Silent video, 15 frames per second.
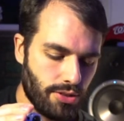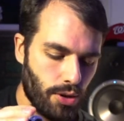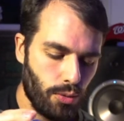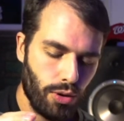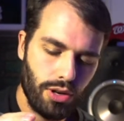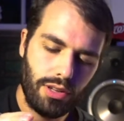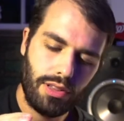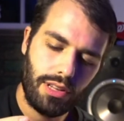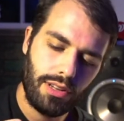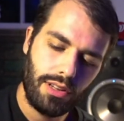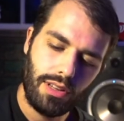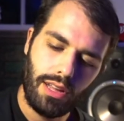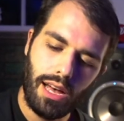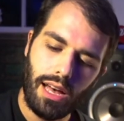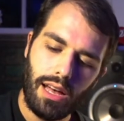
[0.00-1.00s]
So we're a
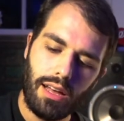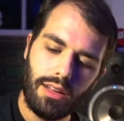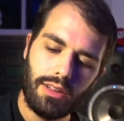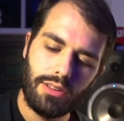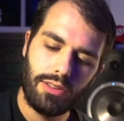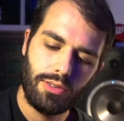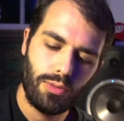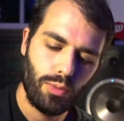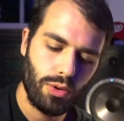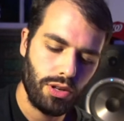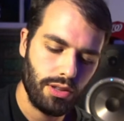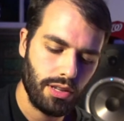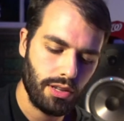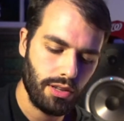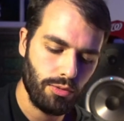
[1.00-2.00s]

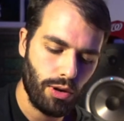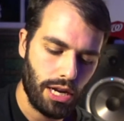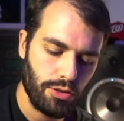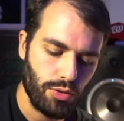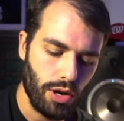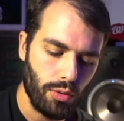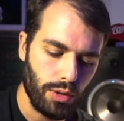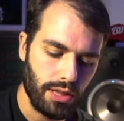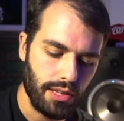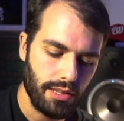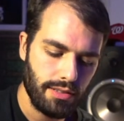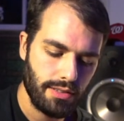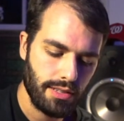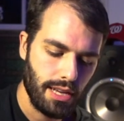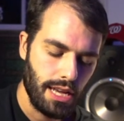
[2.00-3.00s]
little retro
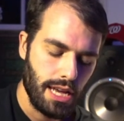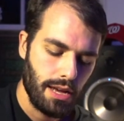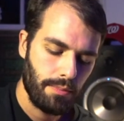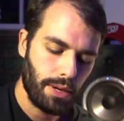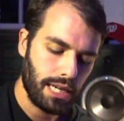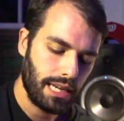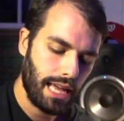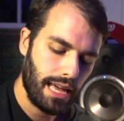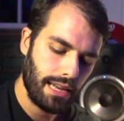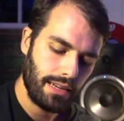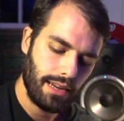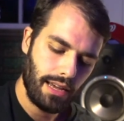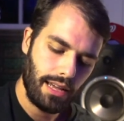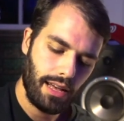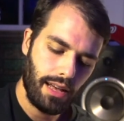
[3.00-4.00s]
with this, but
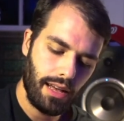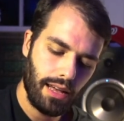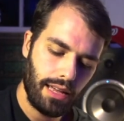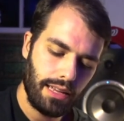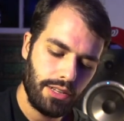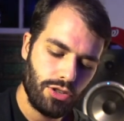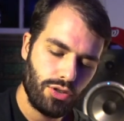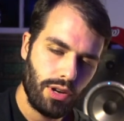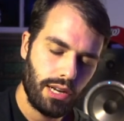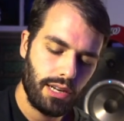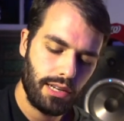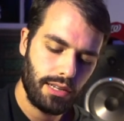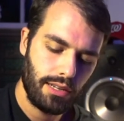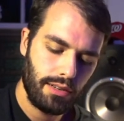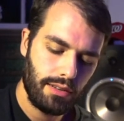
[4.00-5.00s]
again,
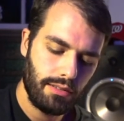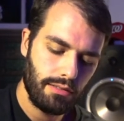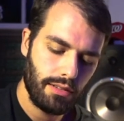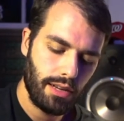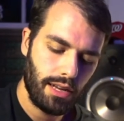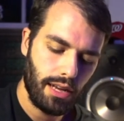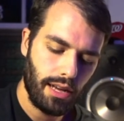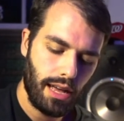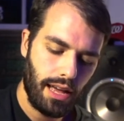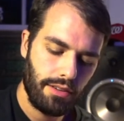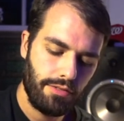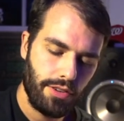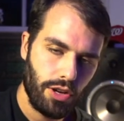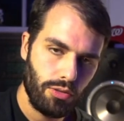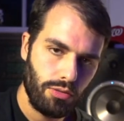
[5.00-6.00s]
integrated
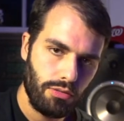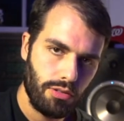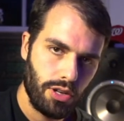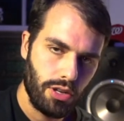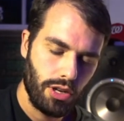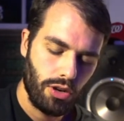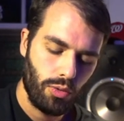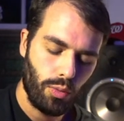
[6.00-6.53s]
headphone